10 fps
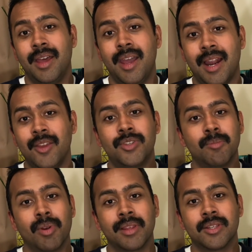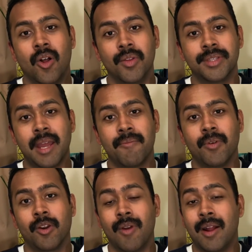And I used to bring this all the time
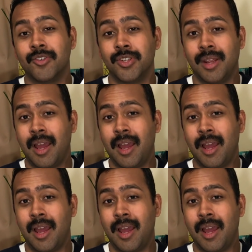for a ground sheet.